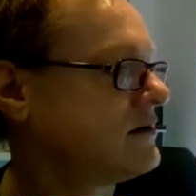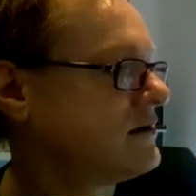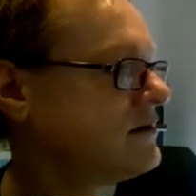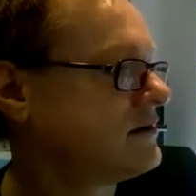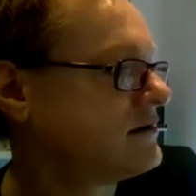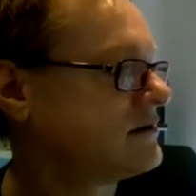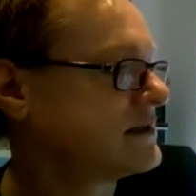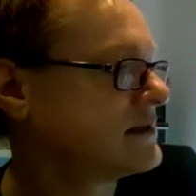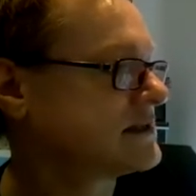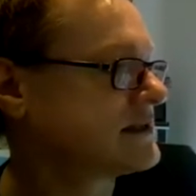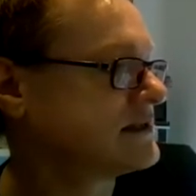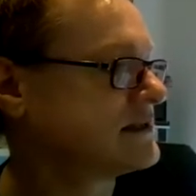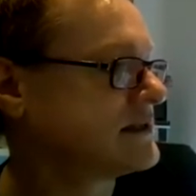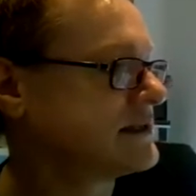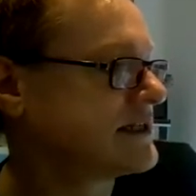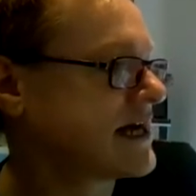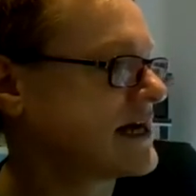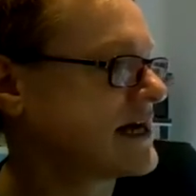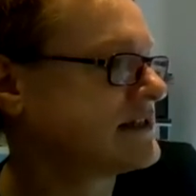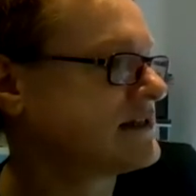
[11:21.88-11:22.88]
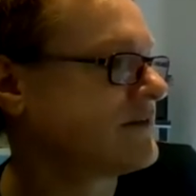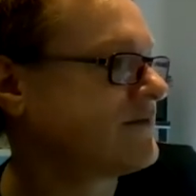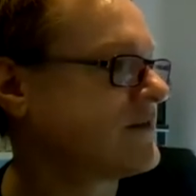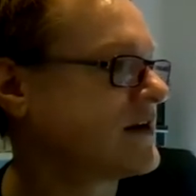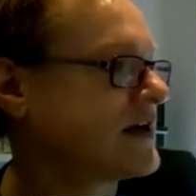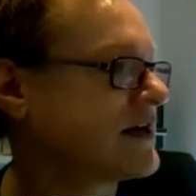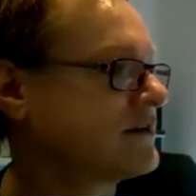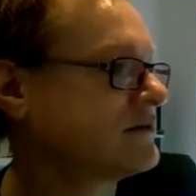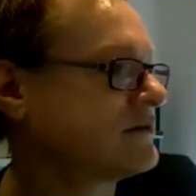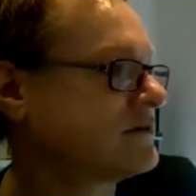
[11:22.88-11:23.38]
the data
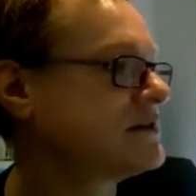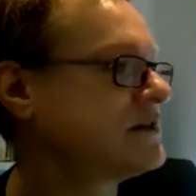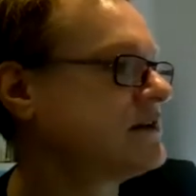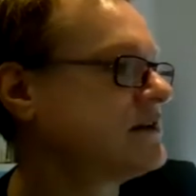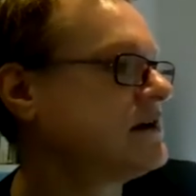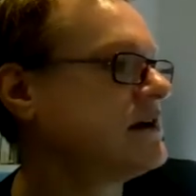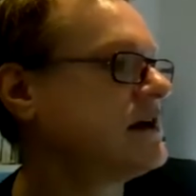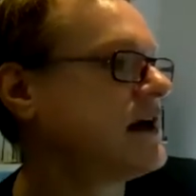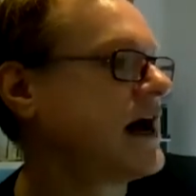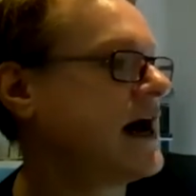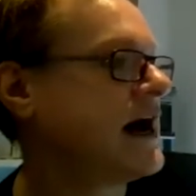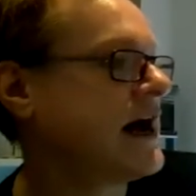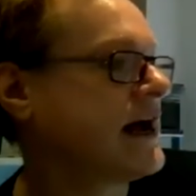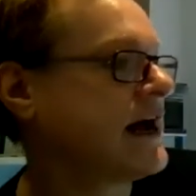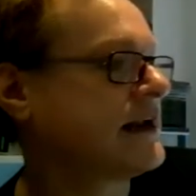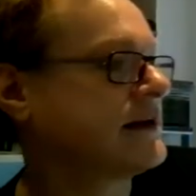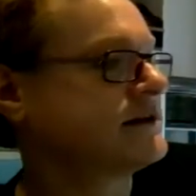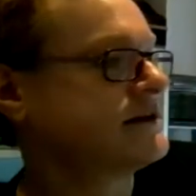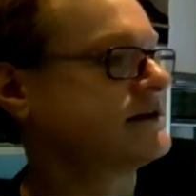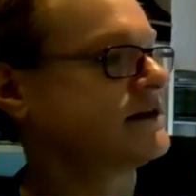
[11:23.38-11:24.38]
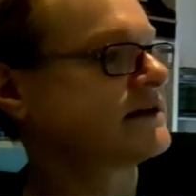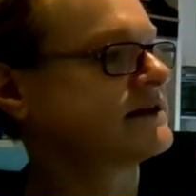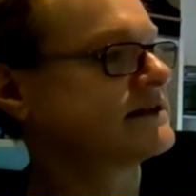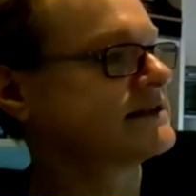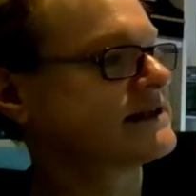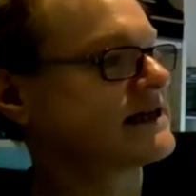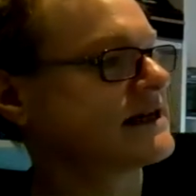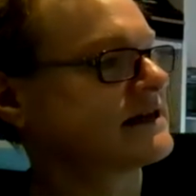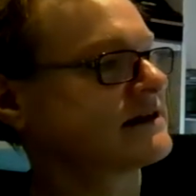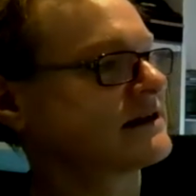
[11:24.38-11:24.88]
field. And you can
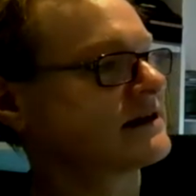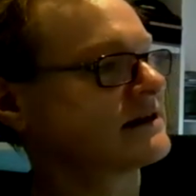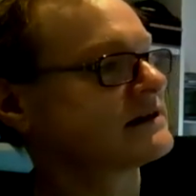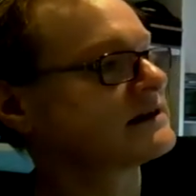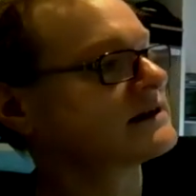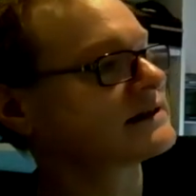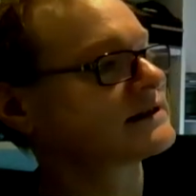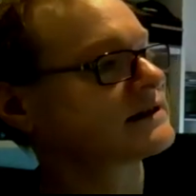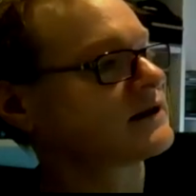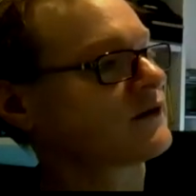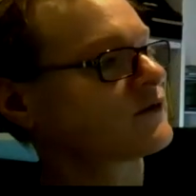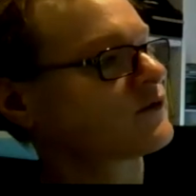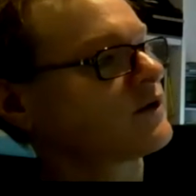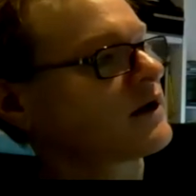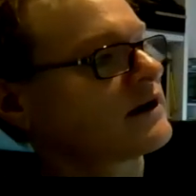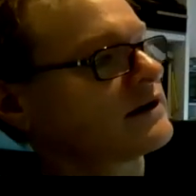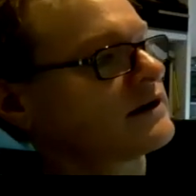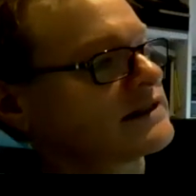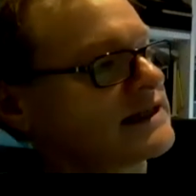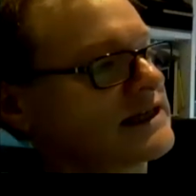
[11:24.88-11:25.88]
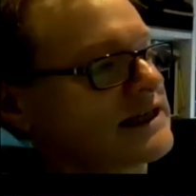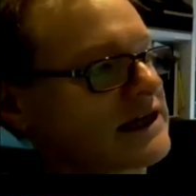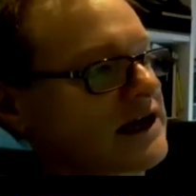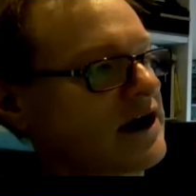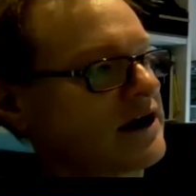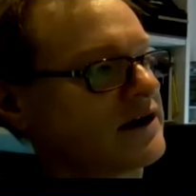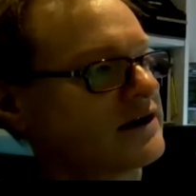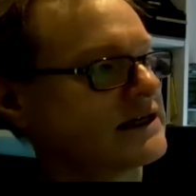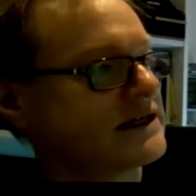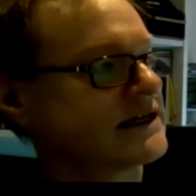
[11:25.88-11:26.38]
see that this software has
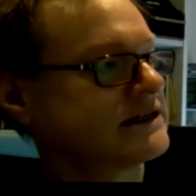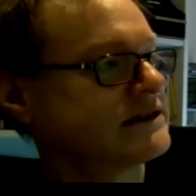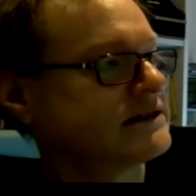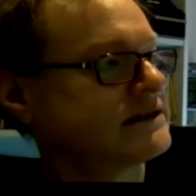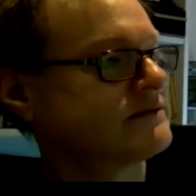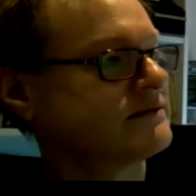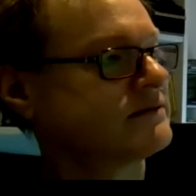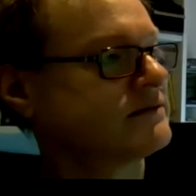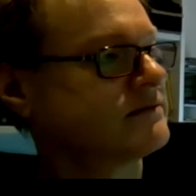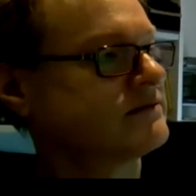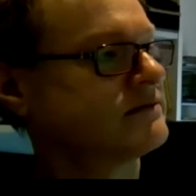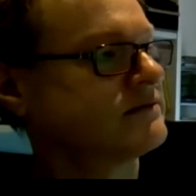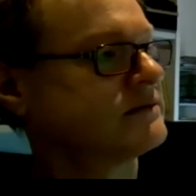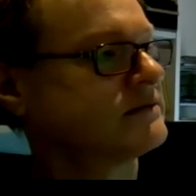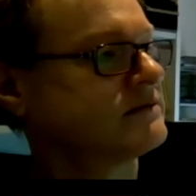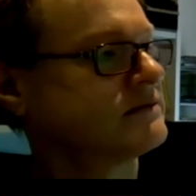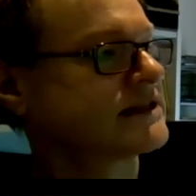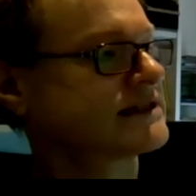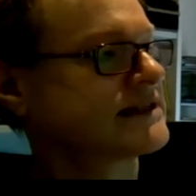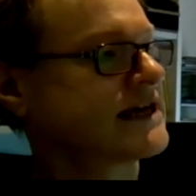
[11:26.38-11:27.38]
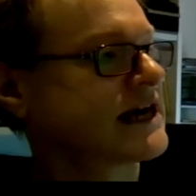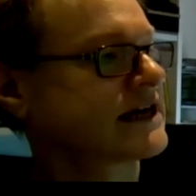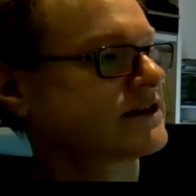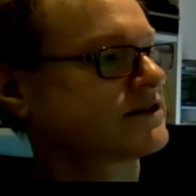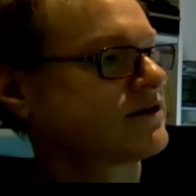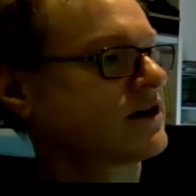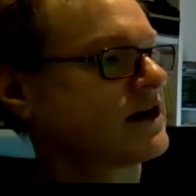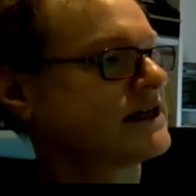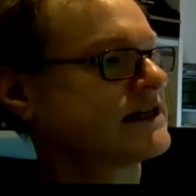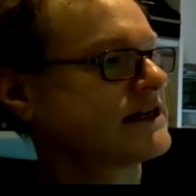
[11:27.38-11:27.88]
decoded the
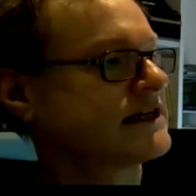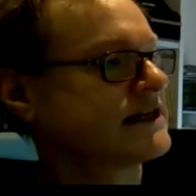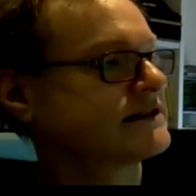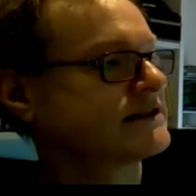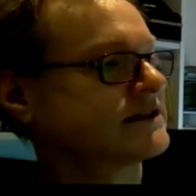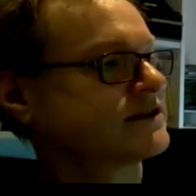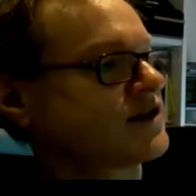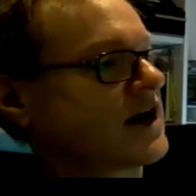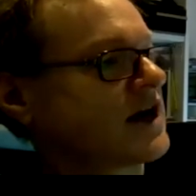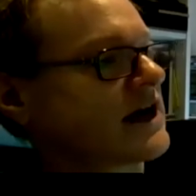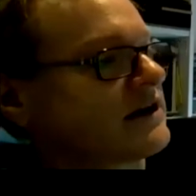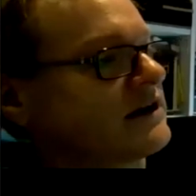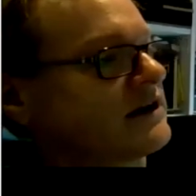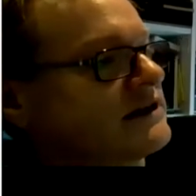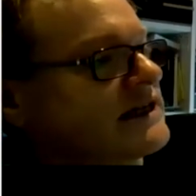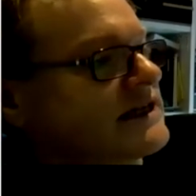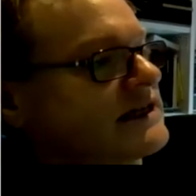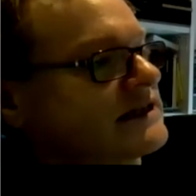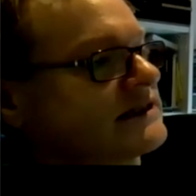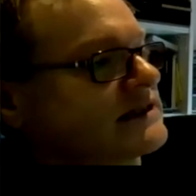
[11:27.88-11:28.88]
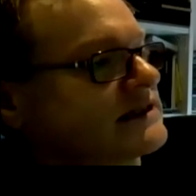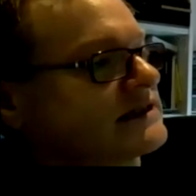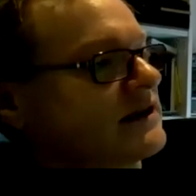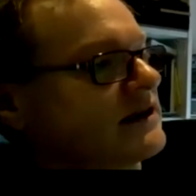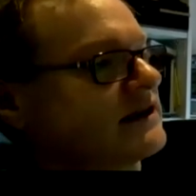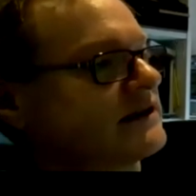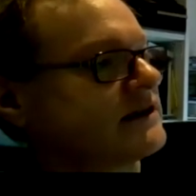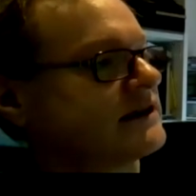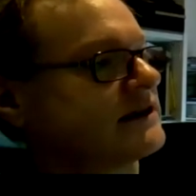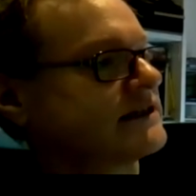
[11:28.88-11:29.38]
sector IDs, the track IDs, the
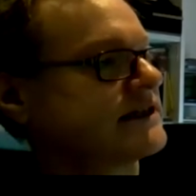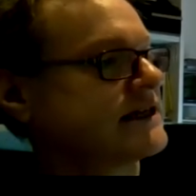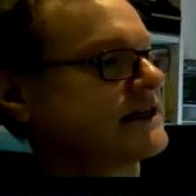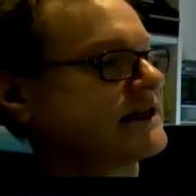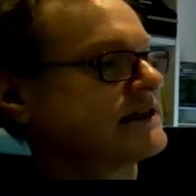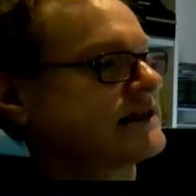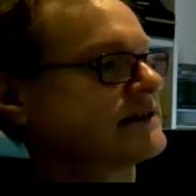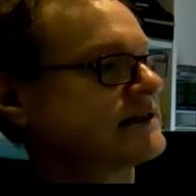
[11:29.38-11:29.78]
side IDs,